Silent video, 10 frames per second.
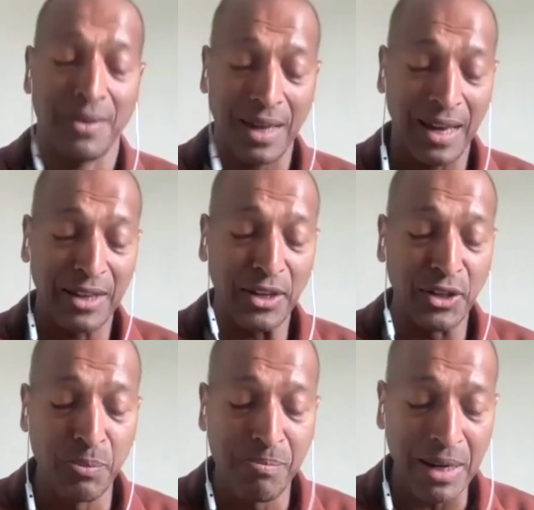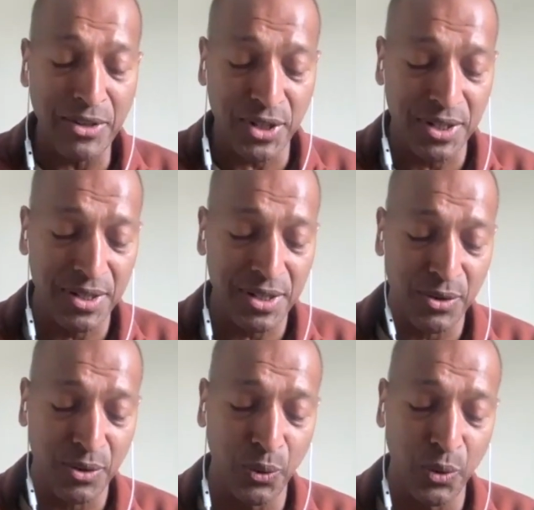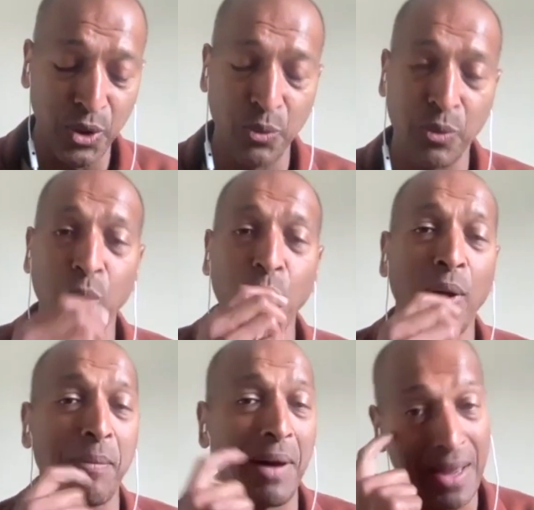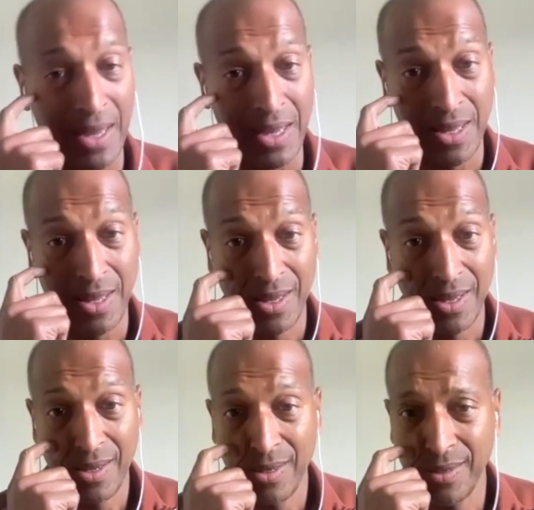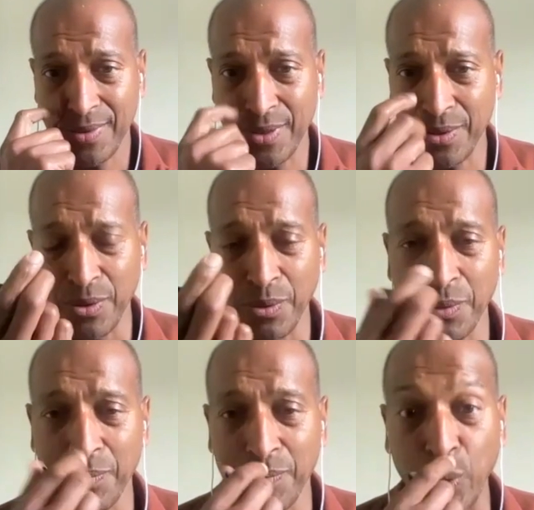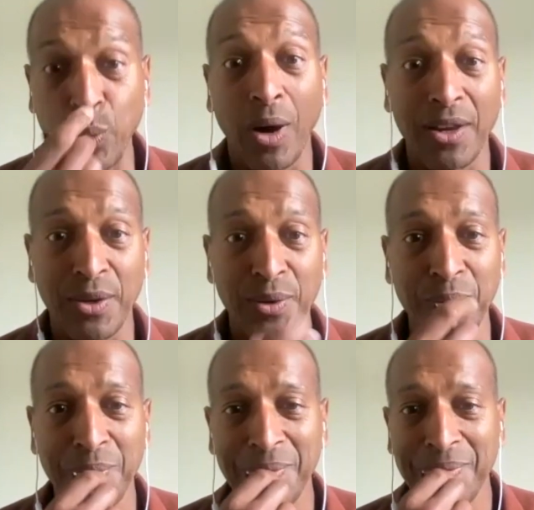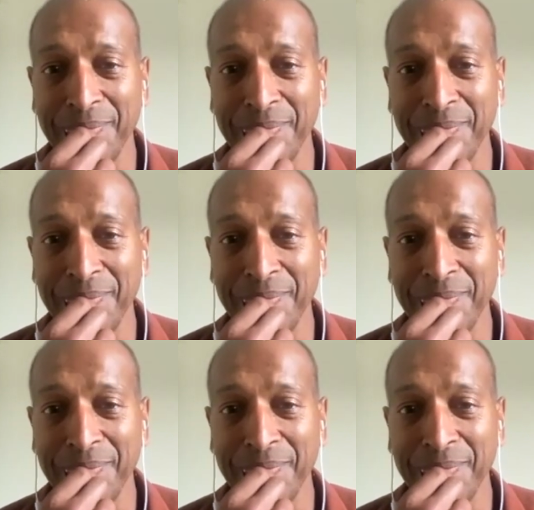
Okay. And, and you mentioned who you, who am I? So, so who are you?